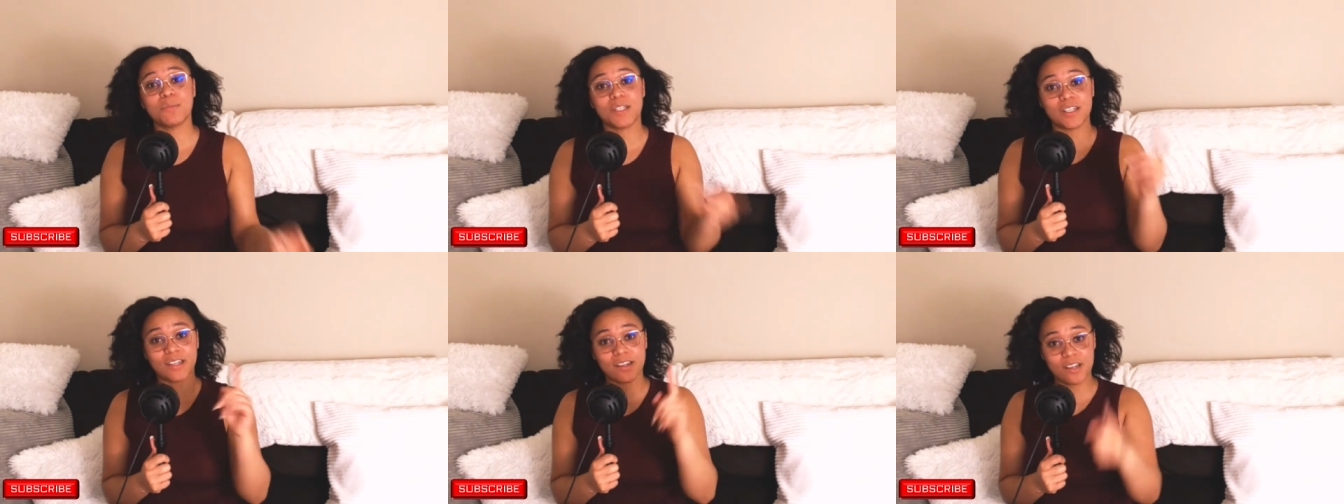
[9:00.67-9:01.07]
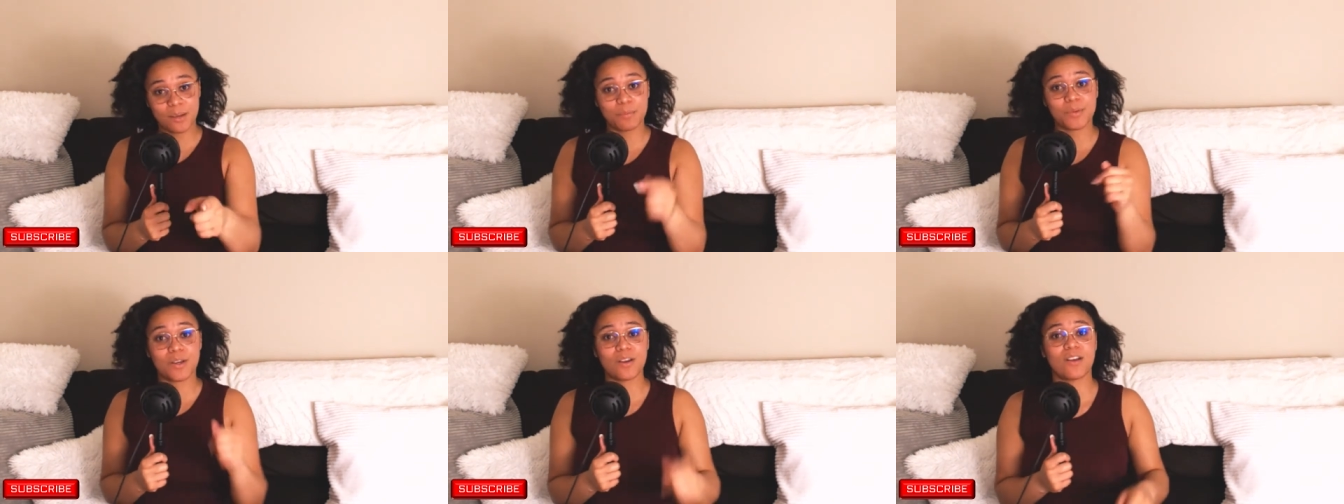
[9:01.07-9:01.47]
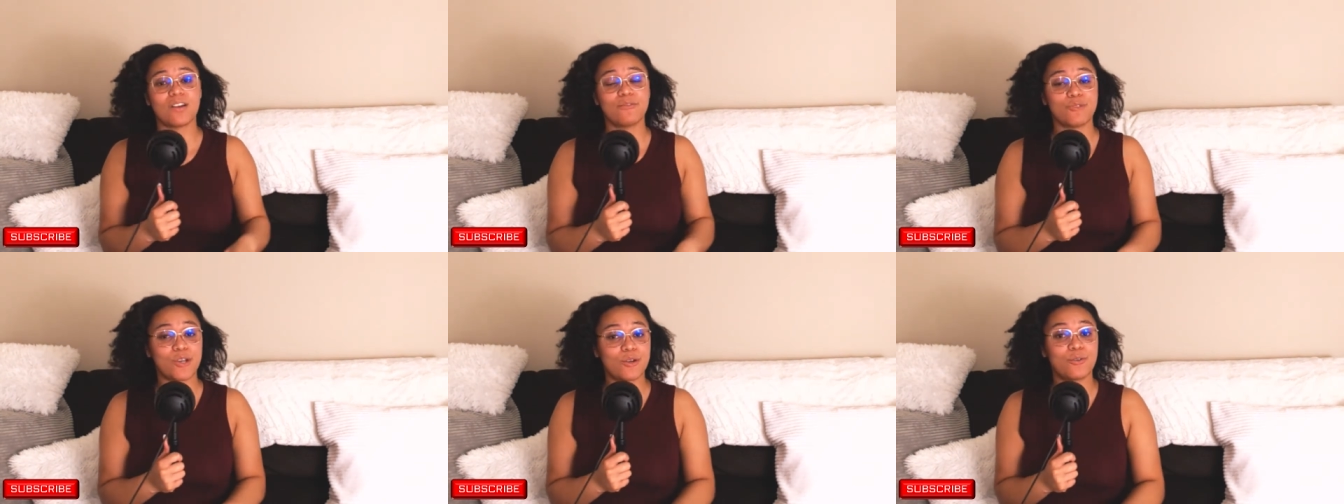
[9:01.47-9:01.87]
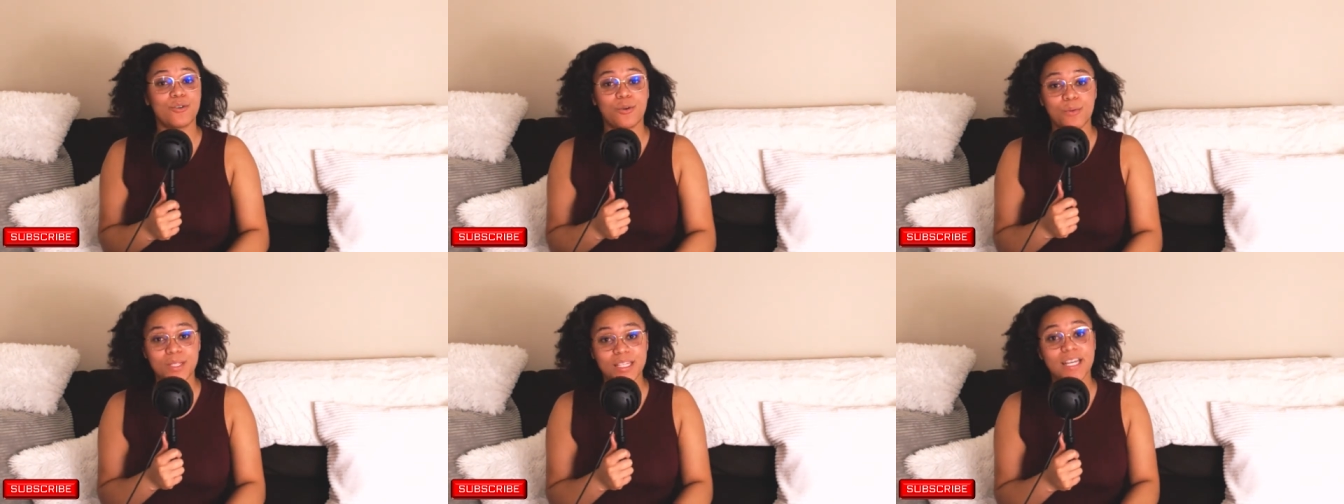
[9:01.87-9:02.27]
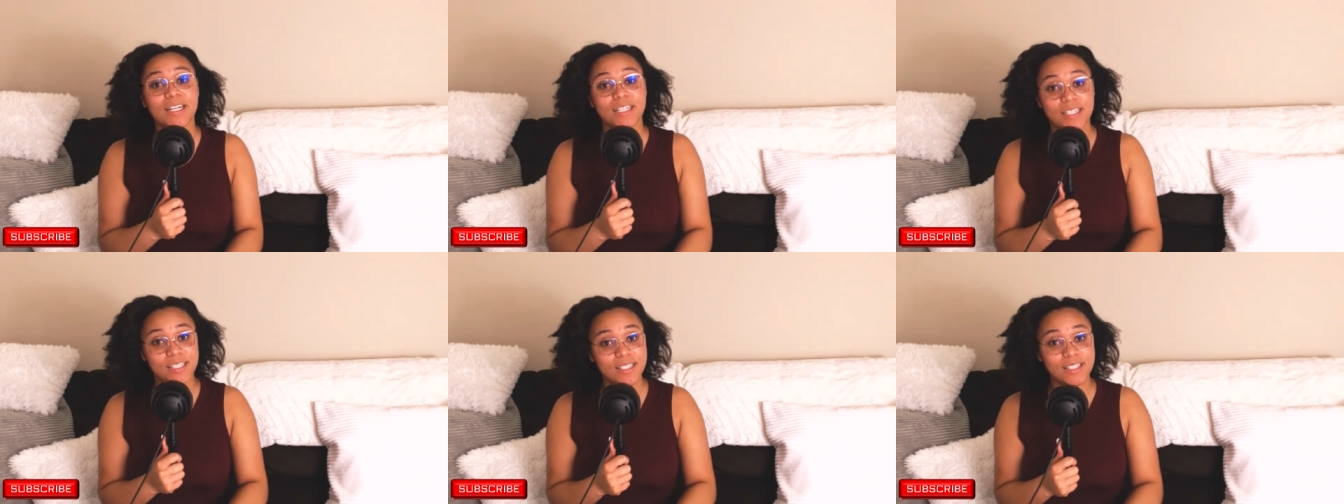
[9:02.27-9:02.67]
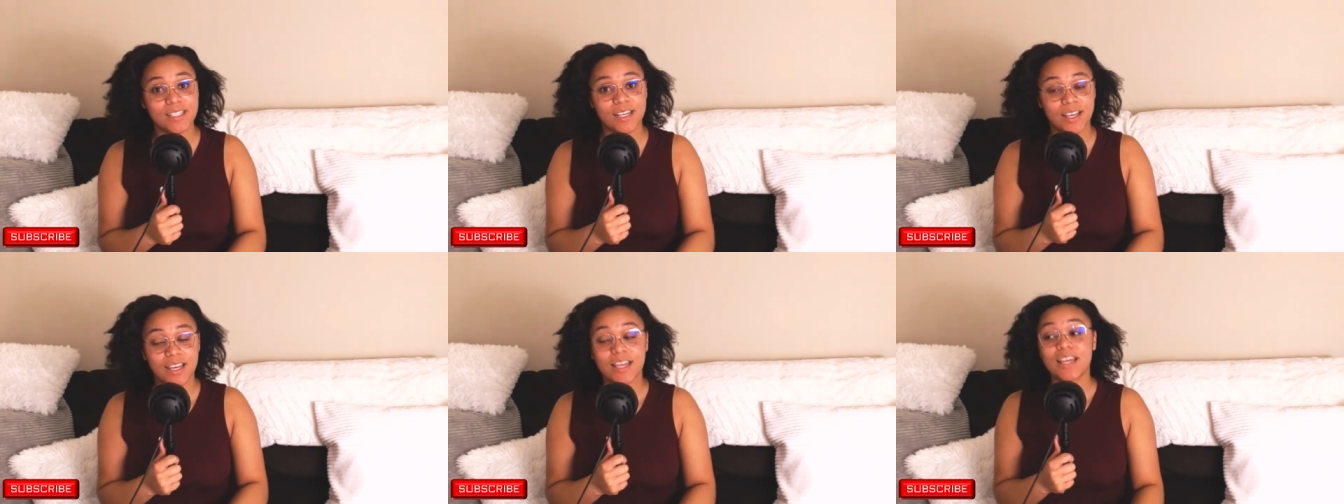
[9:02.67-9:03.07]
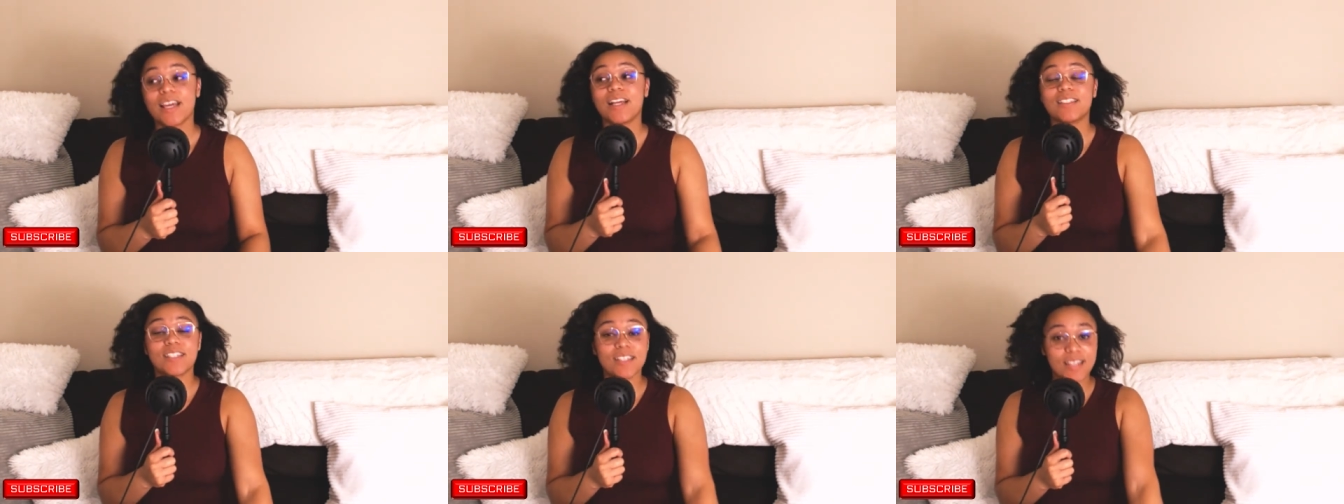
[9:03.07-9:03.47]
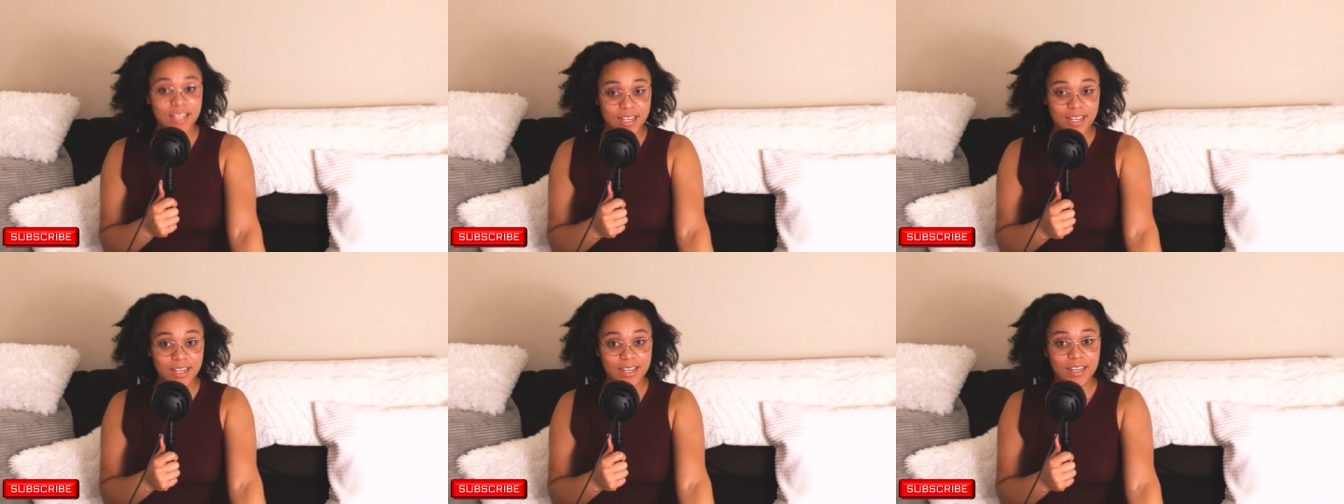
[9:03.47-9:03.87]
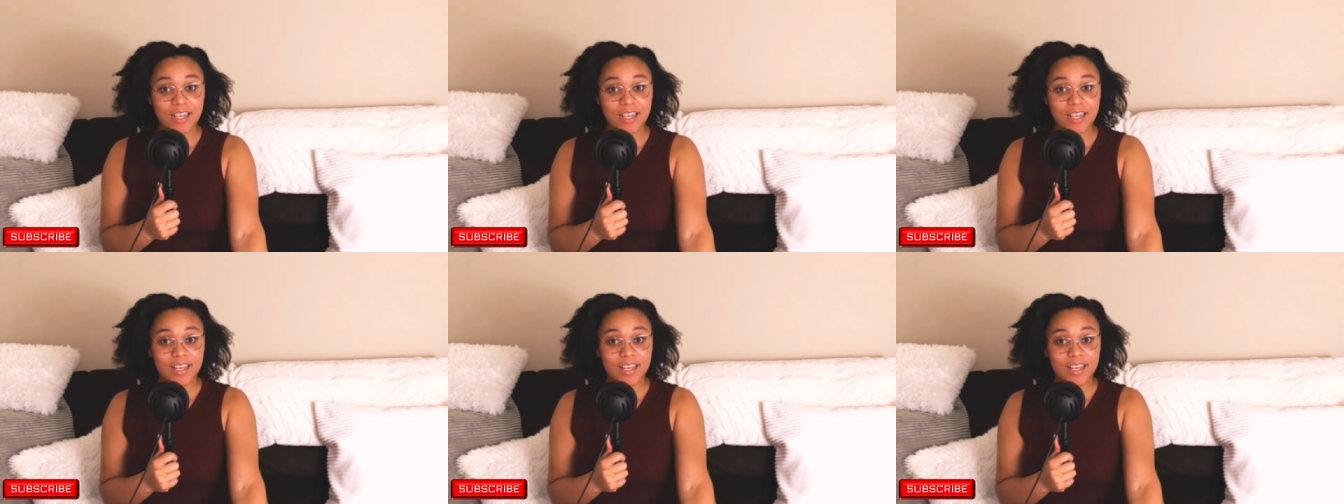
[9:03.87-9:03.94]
Look it up, y'all. If y'all don't know what that is, it's a thing.